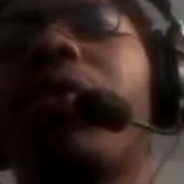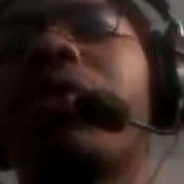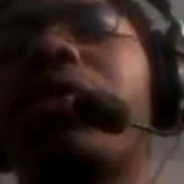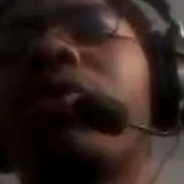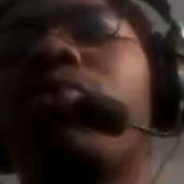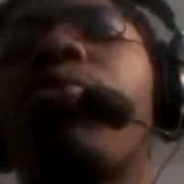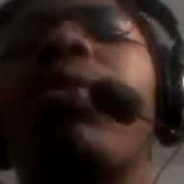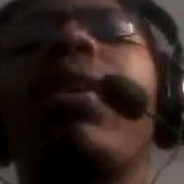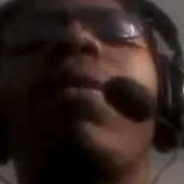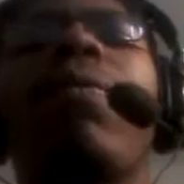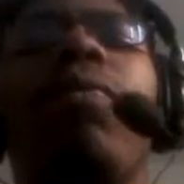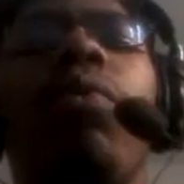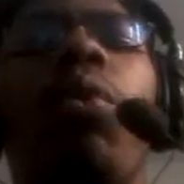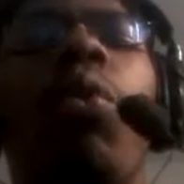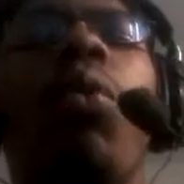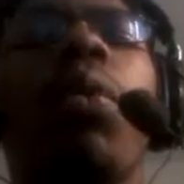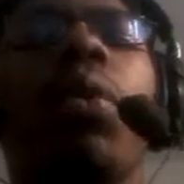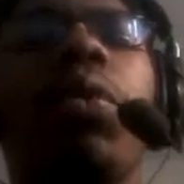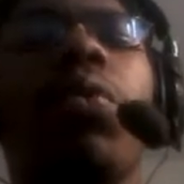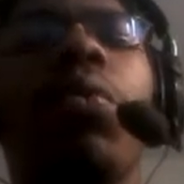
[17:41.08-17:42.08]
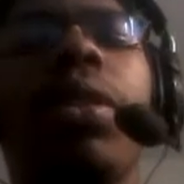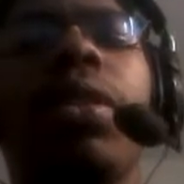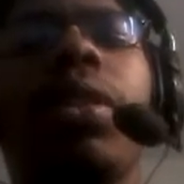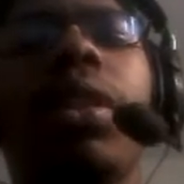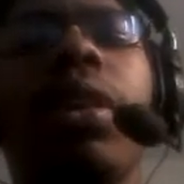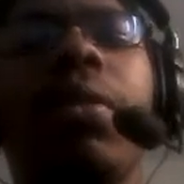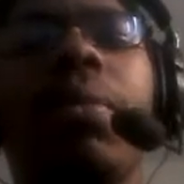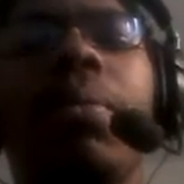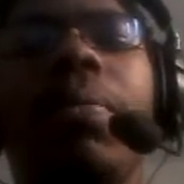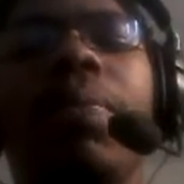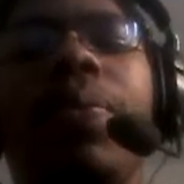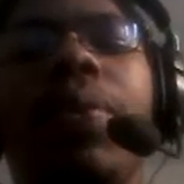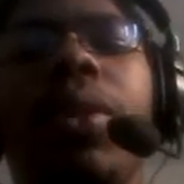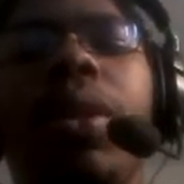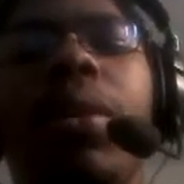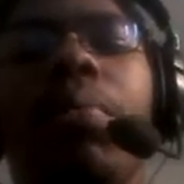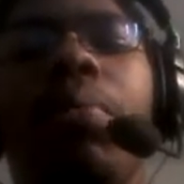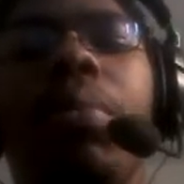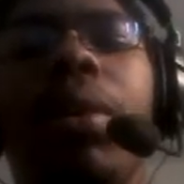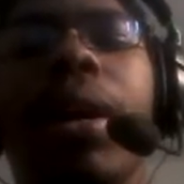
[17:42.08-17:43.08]
straightforward with it.
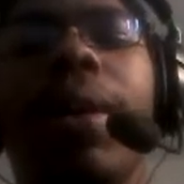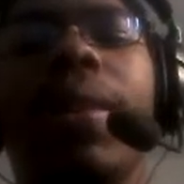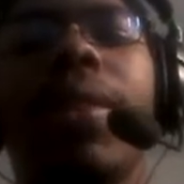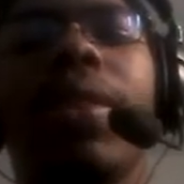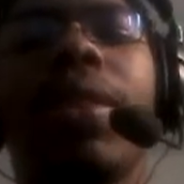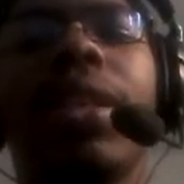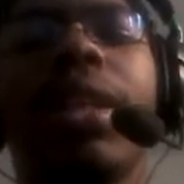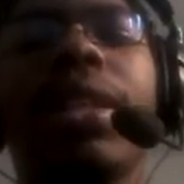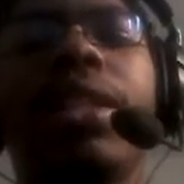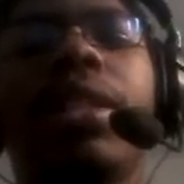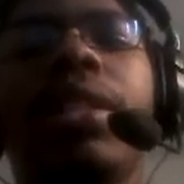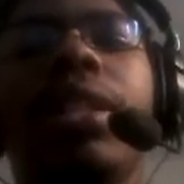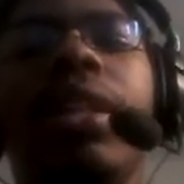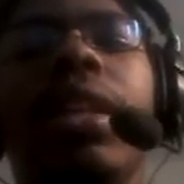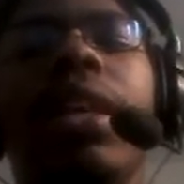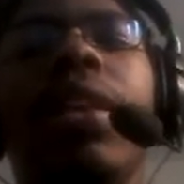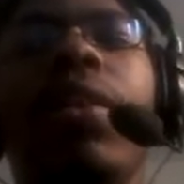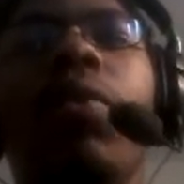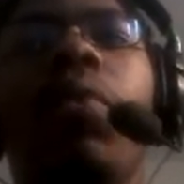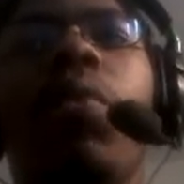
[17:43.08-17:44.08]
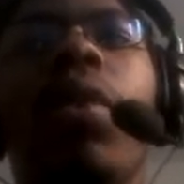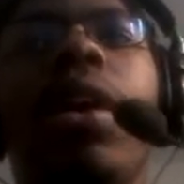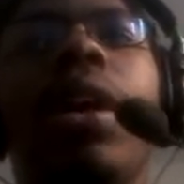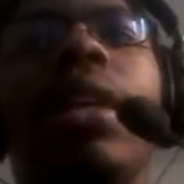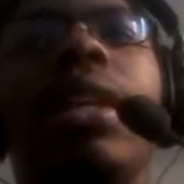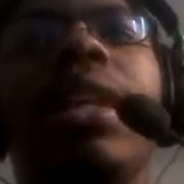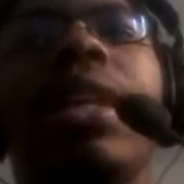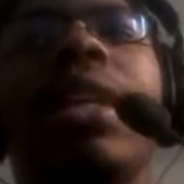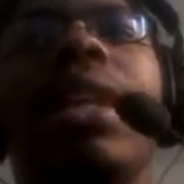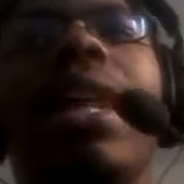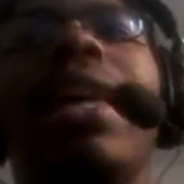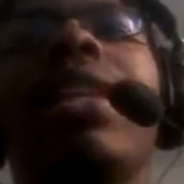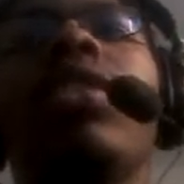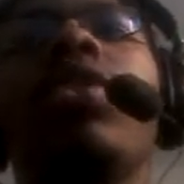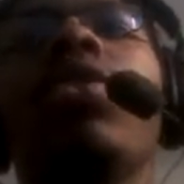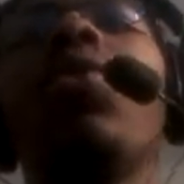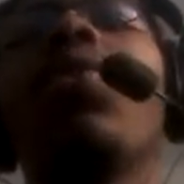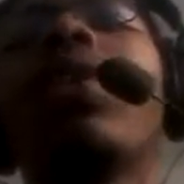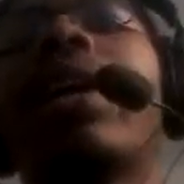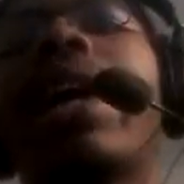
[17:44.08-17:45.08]
But this one, they
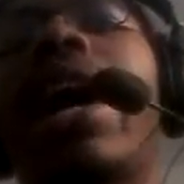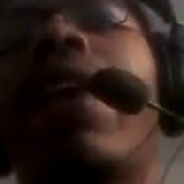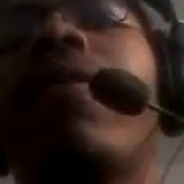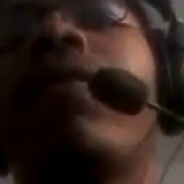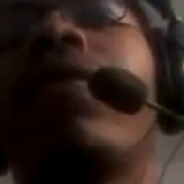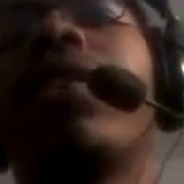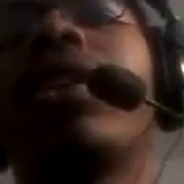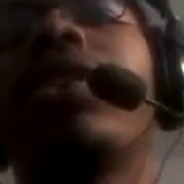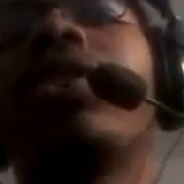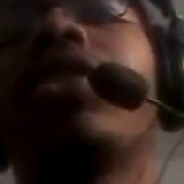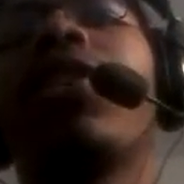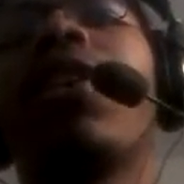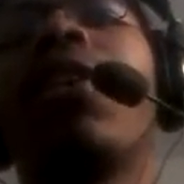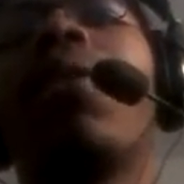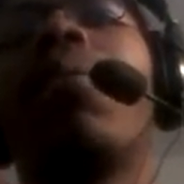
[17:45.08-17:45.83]
do catfish.